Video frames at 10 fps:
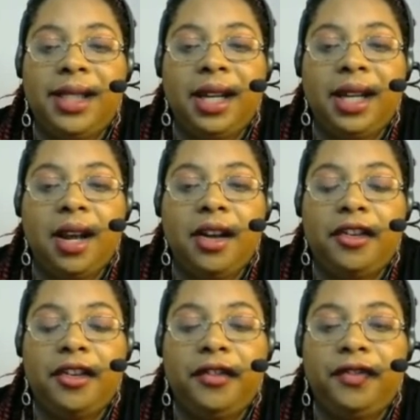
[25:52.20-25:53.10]
set
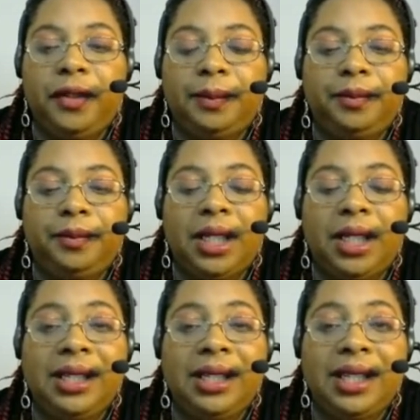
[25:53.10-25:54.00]
of
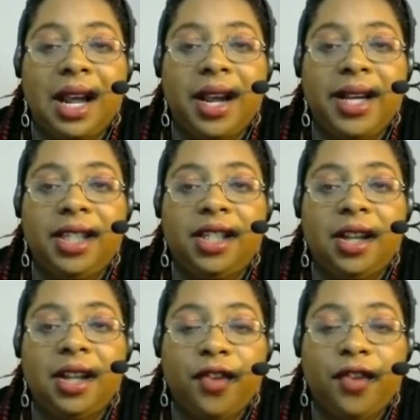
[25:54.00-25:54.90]

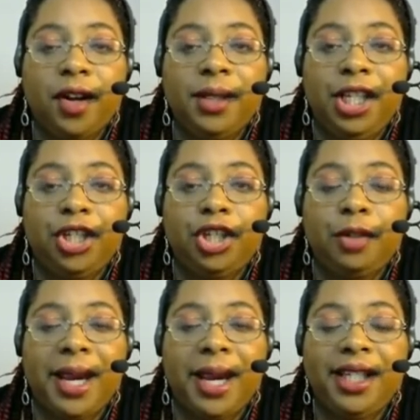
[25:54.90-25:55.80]
designs from
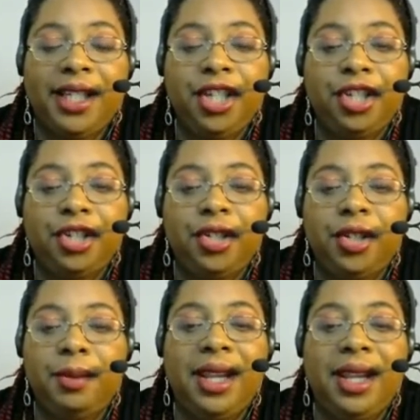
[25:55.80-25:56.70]
Teachers Pay
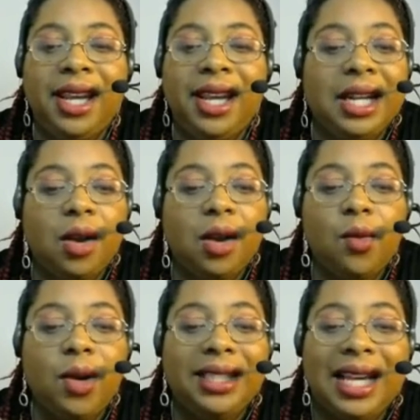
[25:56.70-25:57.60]
Teachers, but then
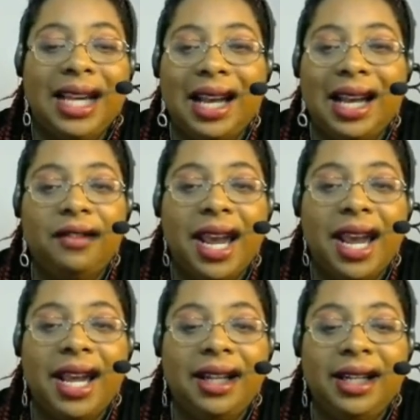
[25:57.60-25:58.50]
once I kind of
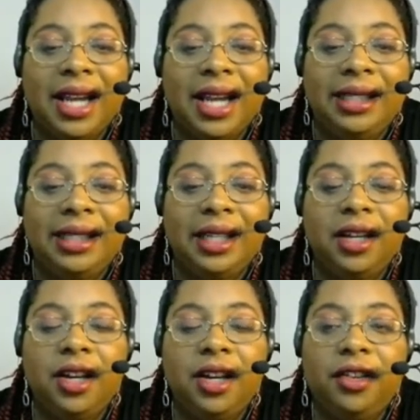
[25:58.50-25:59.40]
had an
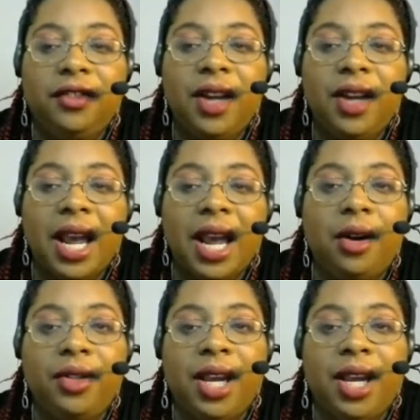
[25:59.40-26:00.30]
idea of
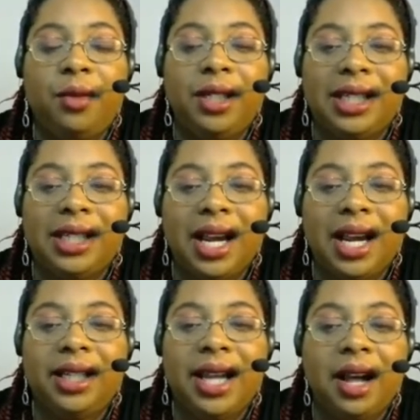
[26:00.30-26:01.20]
how they were
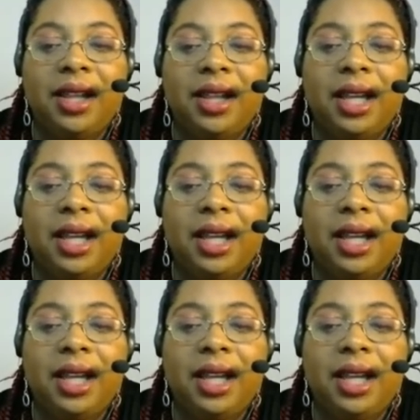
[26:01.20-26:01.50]
designed and